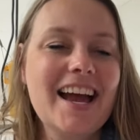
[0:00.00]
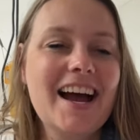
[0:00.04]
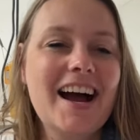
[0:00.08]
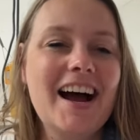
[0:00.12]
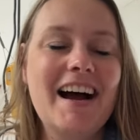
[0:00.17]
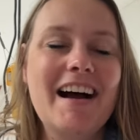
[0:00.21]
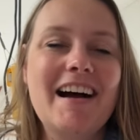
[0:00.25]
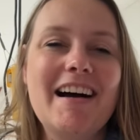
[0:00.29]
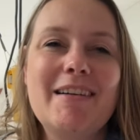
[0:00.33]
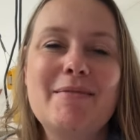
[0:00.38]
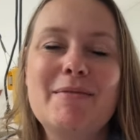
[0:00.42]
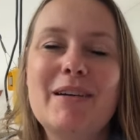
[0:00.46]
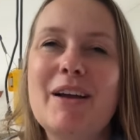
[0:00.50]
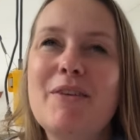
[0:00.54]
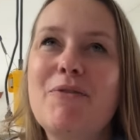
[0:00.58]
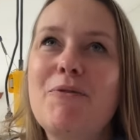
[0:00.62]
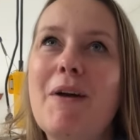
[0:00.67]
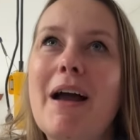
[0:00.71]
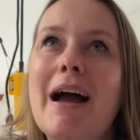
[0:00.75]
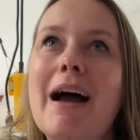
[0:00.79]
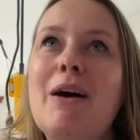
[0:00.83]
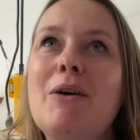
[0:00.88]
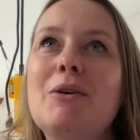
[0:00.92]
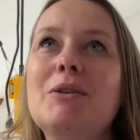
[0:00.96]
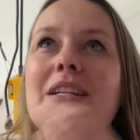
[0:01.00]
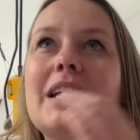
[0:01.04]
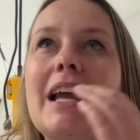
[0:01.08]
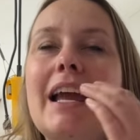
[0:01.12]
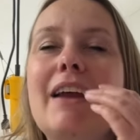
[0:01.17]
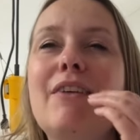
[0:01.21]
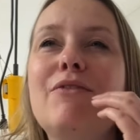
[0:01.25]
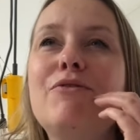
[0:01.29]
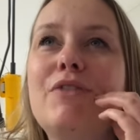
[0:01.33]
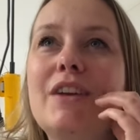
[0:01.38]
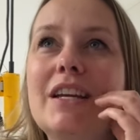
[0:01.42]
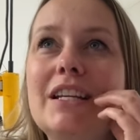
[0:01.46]
Um, I found
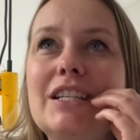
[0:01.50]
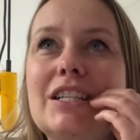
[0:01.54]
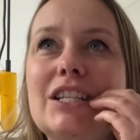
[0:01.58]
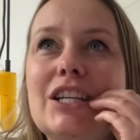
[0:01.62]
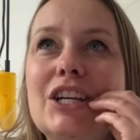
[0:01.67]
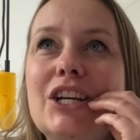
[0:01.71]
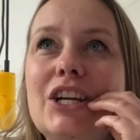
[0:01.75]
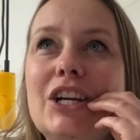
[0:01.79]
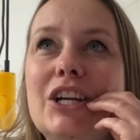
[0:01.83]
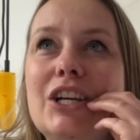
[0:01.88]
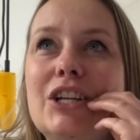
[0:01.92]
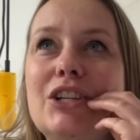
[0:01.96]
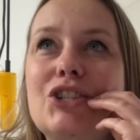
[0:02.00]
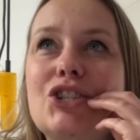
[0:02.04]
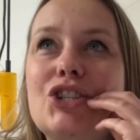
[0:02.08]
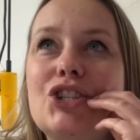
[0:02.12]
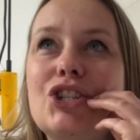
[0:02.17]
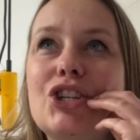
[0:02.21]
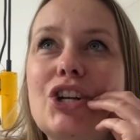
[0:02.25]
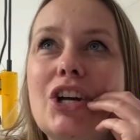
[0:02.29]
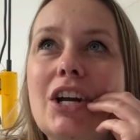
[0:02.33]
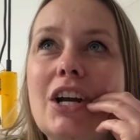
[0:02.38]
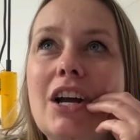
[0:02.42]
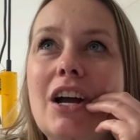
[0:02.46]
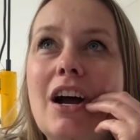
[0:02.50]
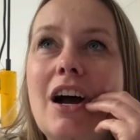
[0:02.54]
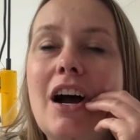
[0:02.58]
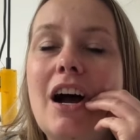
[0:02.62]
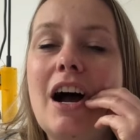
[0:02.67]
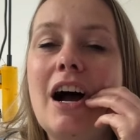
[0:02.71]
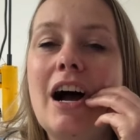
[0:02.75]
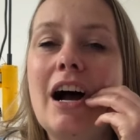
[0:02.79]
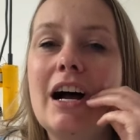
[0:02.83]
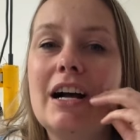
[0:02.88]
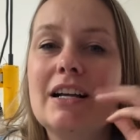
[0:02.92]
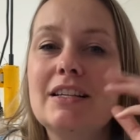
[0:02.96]
a vintage
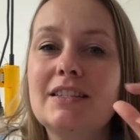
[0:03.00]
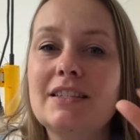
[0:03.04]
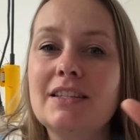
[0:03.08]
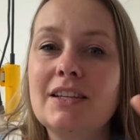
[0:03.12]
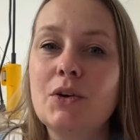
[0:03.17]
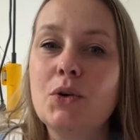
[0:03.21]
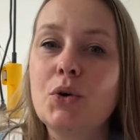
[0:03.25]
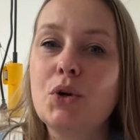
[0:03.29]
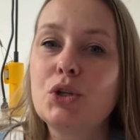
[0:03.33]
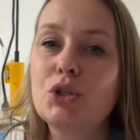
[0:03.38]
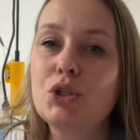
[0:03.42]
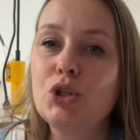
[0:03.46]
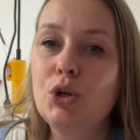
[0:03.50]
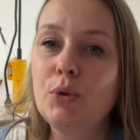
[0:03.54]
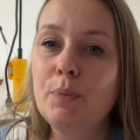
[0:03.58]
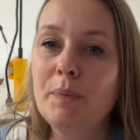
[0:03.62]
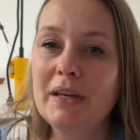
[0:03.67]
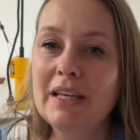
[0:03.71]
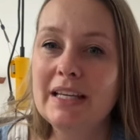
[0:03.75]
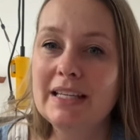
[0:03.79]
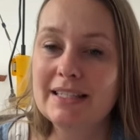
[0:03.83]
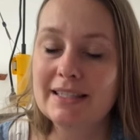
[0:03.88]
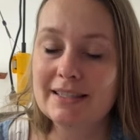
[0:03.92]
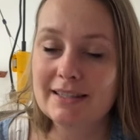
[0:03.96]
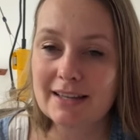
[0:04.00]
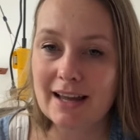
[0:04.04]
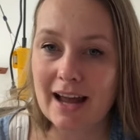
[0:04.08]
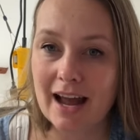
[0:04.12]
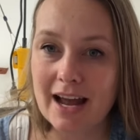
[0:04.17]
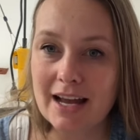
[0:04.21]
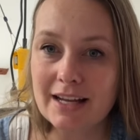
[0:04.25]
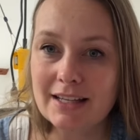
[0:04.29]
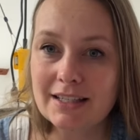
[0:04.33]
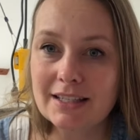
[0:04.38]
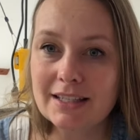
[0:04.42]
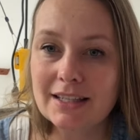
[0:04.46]
uh, silk two-piece
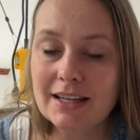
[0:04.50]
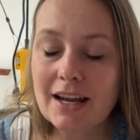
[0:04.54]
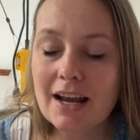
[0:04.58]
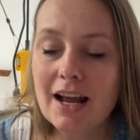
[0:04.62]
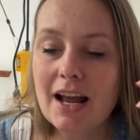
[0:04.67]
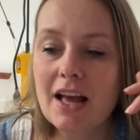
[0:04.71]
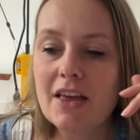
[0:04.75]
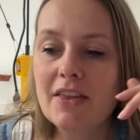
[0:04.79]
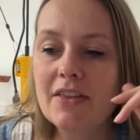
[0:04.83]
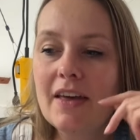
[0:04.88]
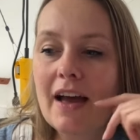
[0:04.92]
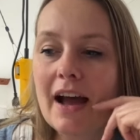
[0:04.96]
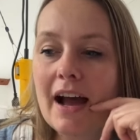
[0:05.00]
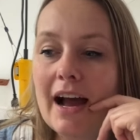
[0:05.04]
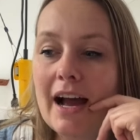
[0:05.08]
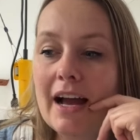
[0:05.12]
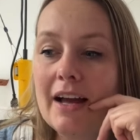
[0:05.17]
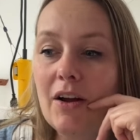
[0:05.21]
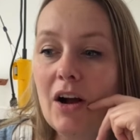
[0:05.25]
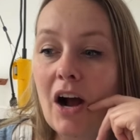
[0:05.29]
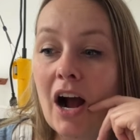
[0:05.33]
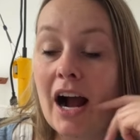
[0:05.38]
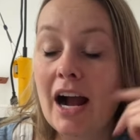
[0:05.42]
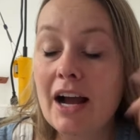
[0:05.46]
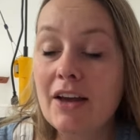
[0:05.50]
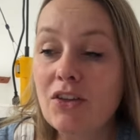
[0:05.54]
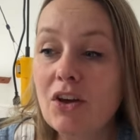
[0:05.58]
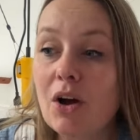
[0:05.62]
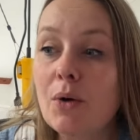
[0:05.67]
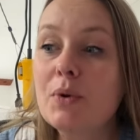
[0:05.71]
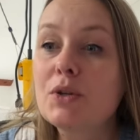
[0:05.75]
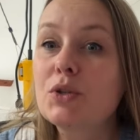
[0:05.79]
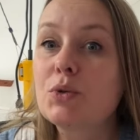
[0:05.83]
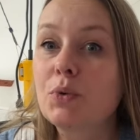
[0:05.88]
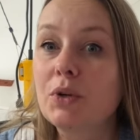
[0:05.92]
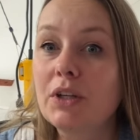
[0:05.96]
set that I thought
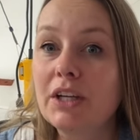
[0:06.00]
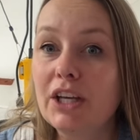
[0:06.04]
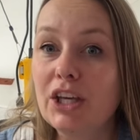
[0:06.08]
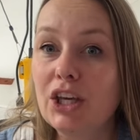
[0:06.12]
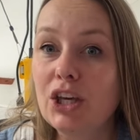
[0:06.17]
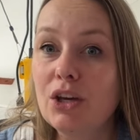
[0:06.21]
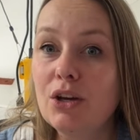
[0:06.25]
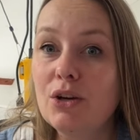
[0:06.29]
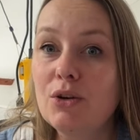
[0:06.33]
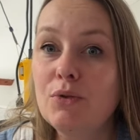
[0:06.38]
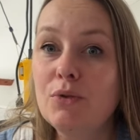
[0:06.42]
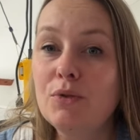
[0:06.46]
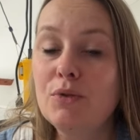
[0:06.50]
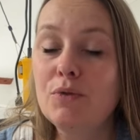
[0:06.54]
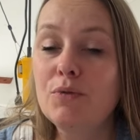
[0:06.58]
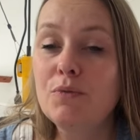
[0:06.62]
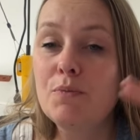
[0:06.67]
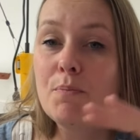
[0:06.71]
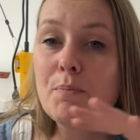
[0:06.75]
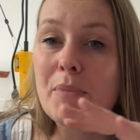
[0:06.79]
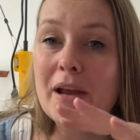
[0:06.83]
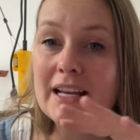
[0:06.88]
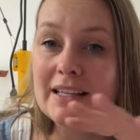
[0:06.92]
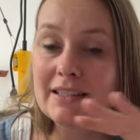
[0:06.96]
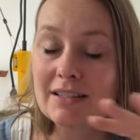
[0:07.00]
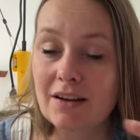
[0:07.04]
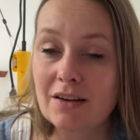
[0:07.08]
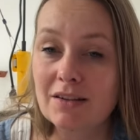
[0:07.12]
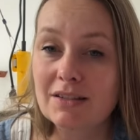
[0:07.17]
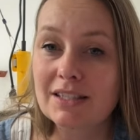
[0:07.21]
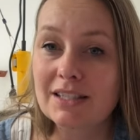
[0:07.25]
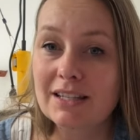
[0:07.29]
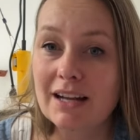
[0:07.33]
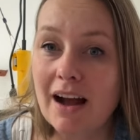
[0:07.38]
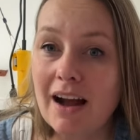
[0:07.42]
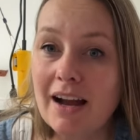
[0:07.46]
was really cute. Based on
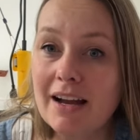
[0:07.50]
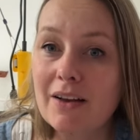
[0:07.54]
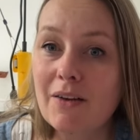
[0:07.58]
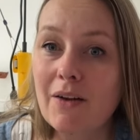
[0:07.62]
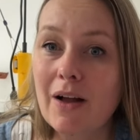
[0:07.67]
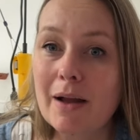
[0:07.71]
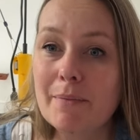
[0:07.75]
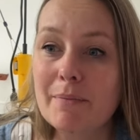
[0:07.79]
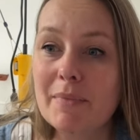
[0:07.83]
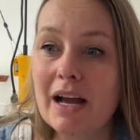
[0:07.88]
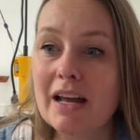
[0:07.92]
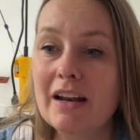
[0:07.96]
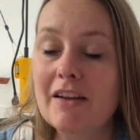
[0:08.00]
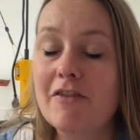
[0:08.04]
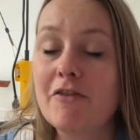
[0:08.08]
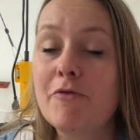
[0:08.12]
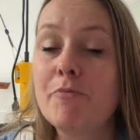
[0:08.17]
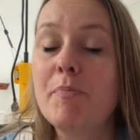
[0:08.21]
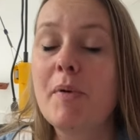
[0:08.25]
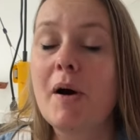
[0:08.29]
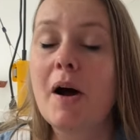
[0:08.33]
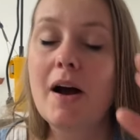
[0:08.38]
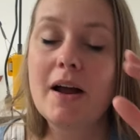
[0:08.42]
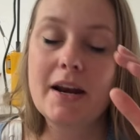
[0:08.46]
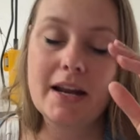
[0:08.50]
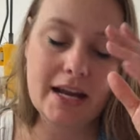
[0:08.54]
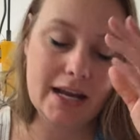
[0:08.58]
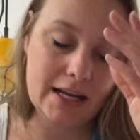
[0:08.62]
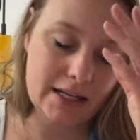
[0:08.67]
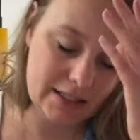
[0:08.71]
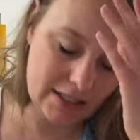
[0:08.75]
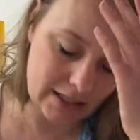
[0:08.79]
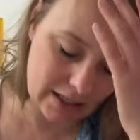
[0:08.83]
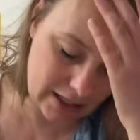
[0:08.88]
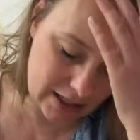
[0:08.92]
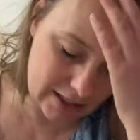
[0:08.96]
style, I might have bought
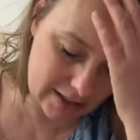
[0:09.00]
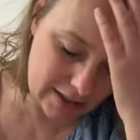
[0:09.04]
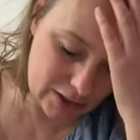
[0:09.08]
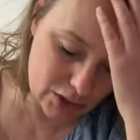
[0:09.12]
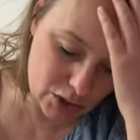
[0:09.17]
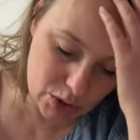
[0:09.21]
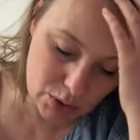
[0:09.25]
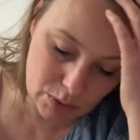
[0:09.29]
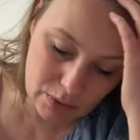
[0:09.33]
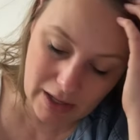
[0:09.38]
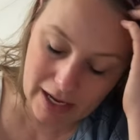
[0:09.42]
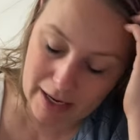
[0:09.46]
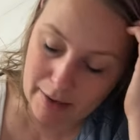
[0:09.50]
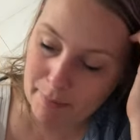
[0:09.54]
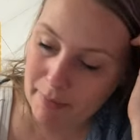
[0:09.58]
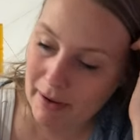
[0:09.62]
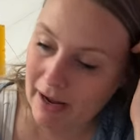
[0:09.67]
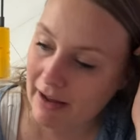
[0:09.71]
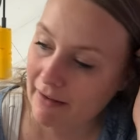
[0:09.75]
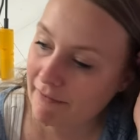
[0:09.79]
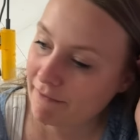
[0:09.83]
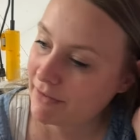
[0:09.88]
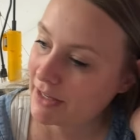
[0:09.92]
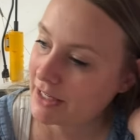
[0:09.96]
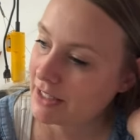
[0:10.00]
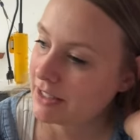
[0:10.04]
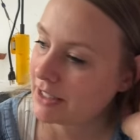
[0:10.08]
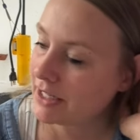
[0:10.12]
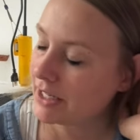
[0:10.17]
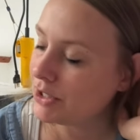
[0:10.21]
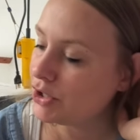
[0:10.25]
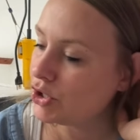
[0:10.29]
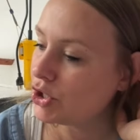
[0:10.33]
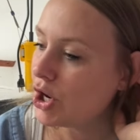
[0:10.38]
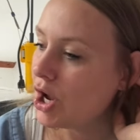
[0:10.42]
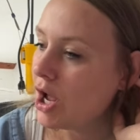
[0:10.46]
it because I do like buying
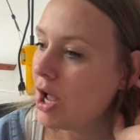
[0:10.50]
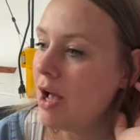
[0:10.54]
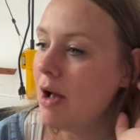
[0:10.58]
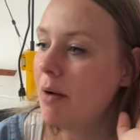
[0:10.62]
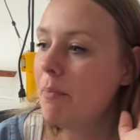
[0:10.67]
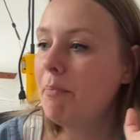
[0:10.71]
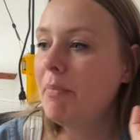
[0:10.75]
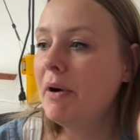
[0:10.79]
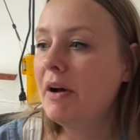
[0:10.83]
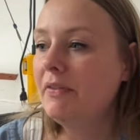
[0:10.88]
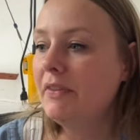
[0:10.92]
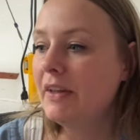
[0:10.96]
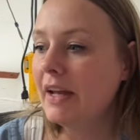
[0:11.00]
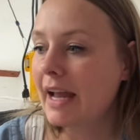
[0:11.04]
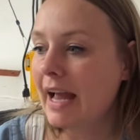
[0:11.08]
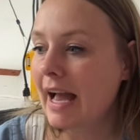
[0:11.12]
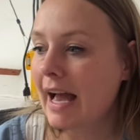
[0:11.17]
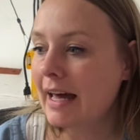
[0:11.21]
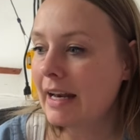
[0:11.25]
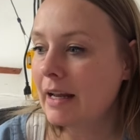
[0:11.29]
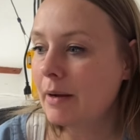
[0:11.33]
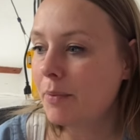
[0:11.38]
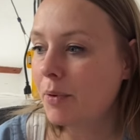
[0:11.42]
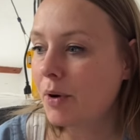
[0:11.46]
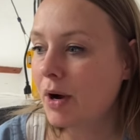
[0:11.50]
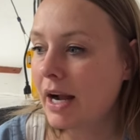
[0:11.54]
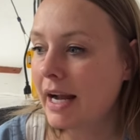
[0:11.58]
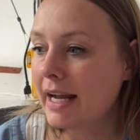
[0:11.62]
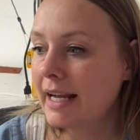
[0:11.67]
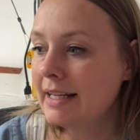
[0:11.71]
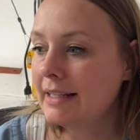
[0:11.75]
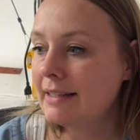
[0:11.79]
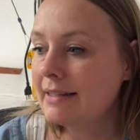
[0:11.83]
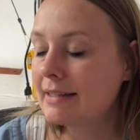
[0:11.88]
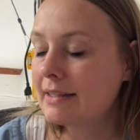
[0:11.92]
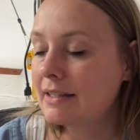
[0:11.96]
vintage, but they had it
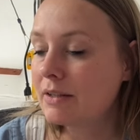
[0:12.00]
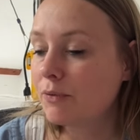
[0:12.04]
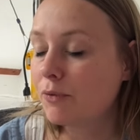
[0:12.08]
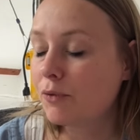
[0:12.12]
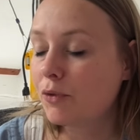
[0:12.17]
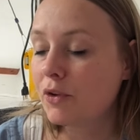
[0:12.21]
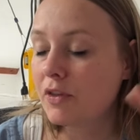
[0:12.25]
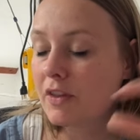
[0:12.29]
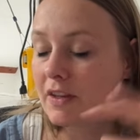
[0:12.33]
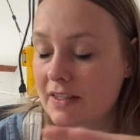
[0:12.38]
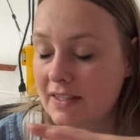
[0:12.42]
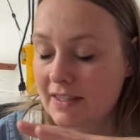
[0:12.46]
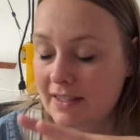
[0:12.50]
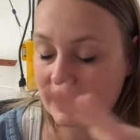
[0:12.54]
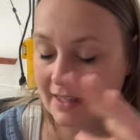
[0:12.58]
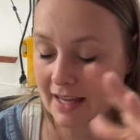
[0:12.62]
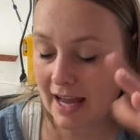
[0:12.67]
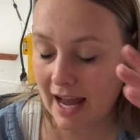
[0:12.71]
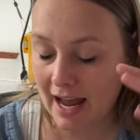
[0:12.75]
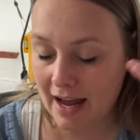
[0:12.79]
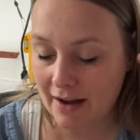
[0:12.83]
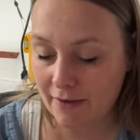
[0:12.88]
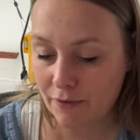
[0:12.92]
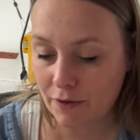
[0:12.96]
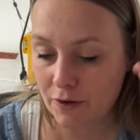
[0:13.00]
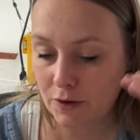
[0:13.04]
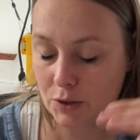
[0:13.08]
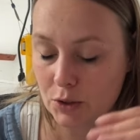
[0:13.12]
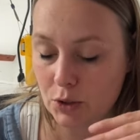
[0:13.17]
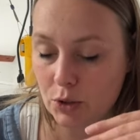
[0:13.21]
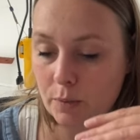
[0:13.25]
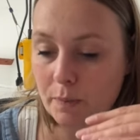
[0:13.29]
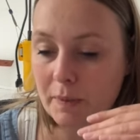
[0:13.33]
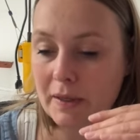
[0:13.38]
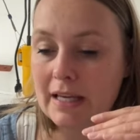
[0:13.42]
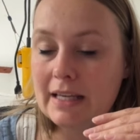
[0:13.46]
priced for the set, the
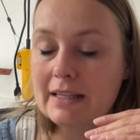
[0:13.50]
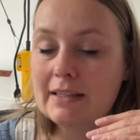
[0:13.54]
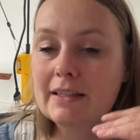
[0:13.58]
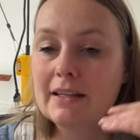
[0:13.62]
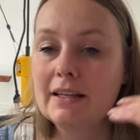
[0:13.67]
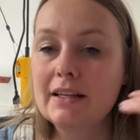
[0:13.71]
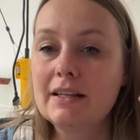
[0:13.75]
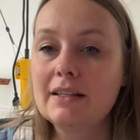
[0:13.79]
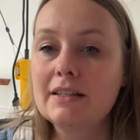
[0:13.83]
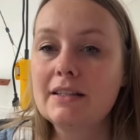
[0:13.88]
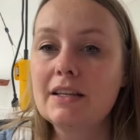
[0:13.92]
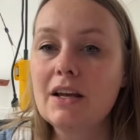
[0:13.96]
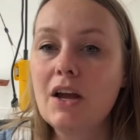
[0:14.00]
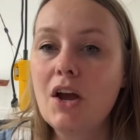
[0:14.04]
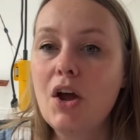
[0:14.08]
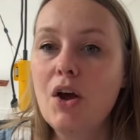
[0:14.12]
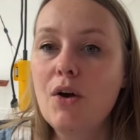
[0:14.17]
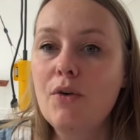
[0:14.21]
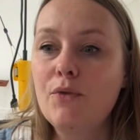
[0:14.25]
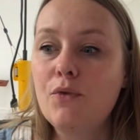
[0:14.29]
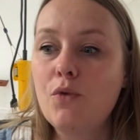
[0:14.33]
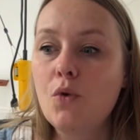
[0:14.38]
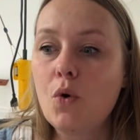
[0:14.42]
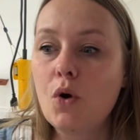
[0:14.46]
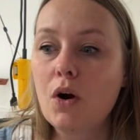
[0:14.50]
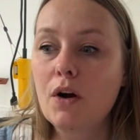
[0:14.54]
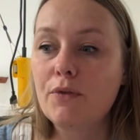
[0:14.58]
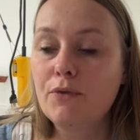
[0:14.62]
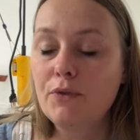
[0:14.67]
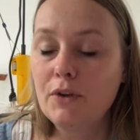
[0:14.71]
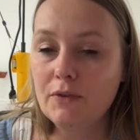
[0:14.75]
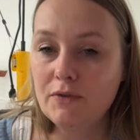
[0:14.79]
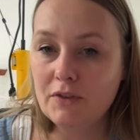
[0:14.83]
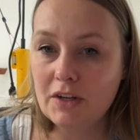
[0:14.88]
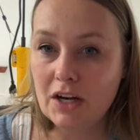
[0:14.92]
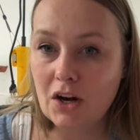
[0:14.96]
two pieces, for
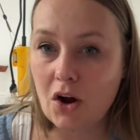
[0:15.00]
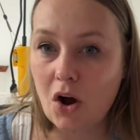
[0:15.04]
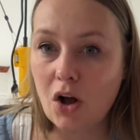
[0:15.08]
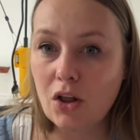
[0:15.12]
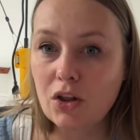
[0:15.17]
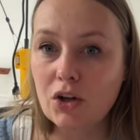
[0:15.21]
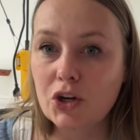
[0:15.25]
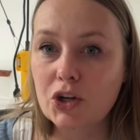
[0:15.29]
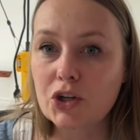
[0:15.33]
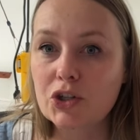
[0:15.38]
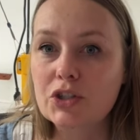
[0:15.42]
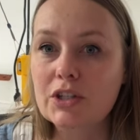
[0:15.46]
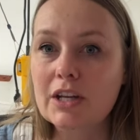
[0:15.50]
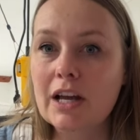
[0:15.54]
$50.